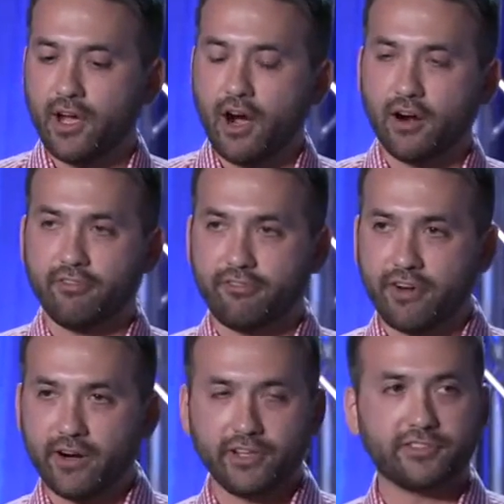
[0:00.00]
are
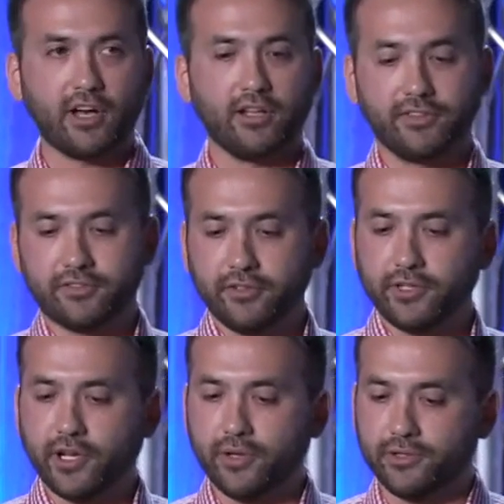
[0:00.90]
very solid
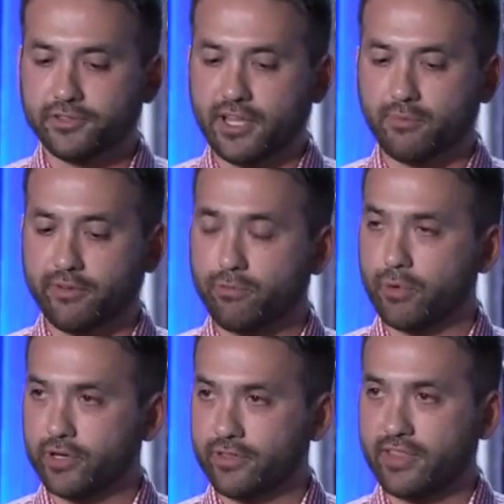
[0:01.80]
studios
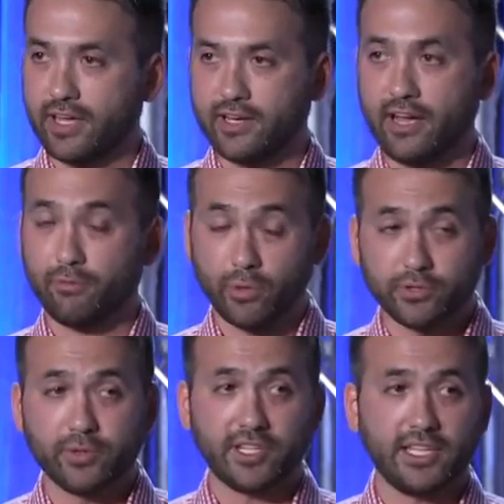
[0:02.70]
that have worked
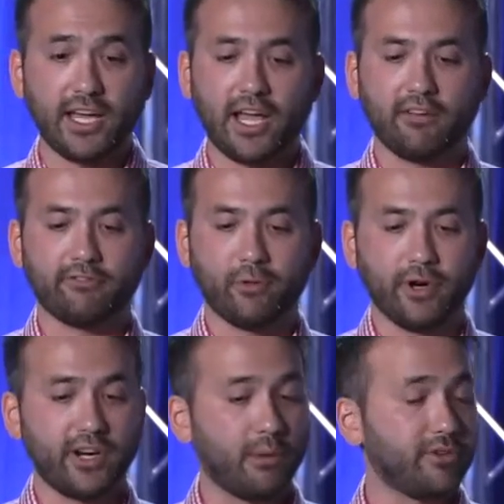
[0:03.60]
with EA for
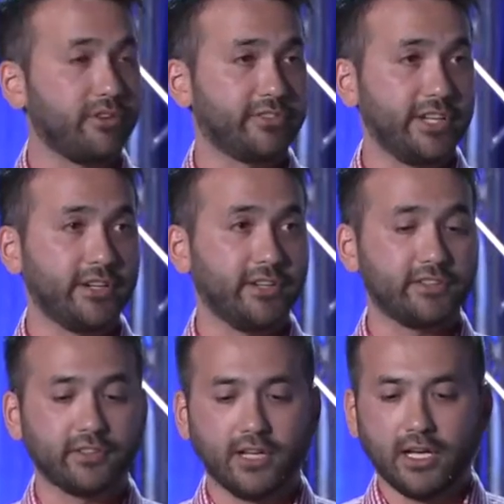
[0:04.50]
a number of
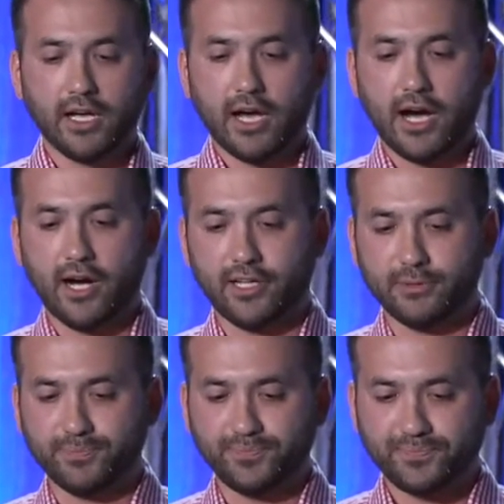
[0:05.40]
years,
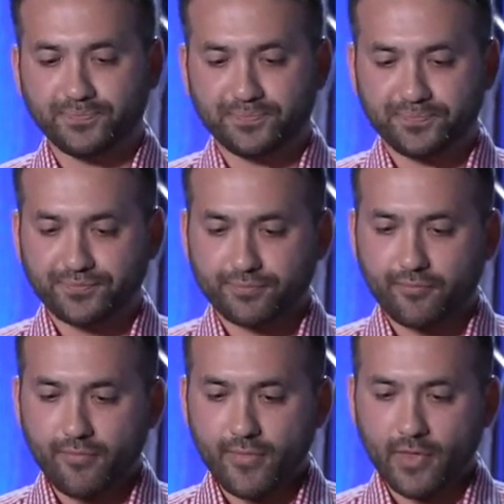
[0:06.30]
and
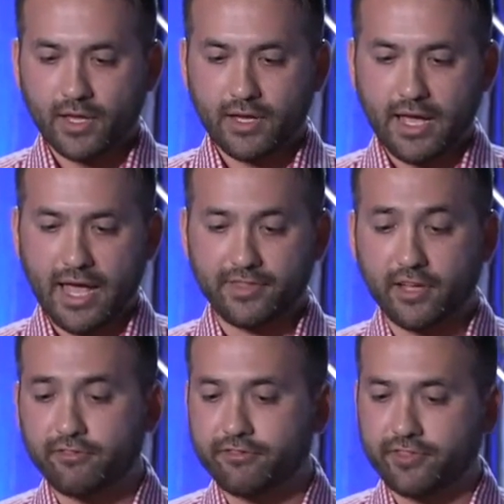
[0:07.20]

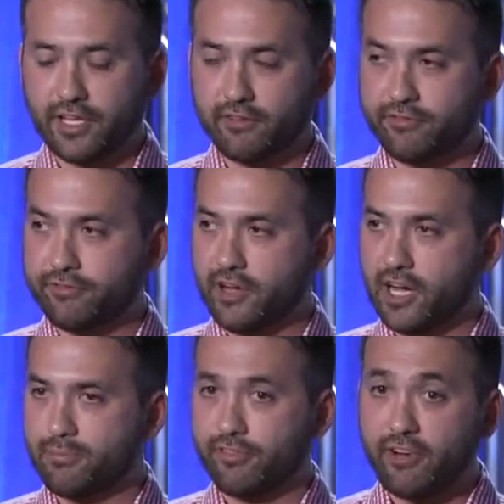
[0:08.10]
they've
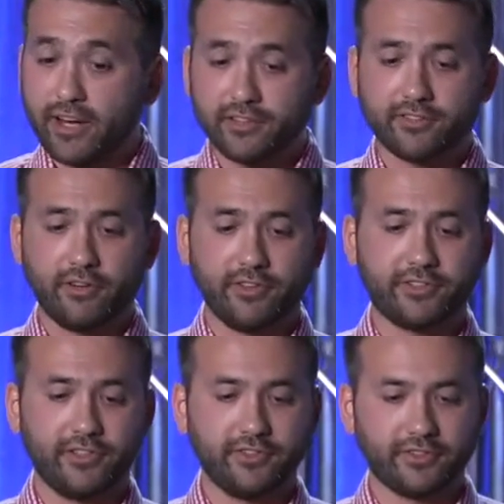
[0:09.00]
provided
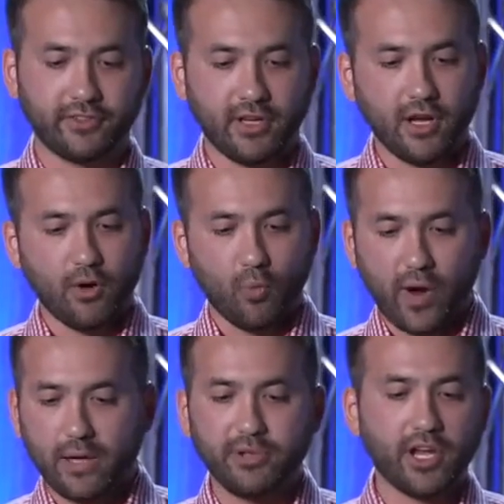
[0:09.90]
services
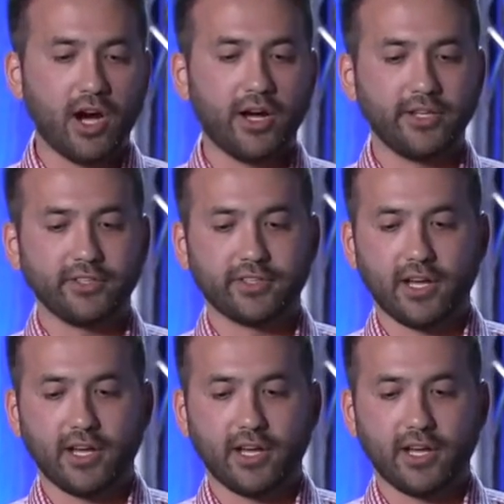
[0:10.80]
way beyond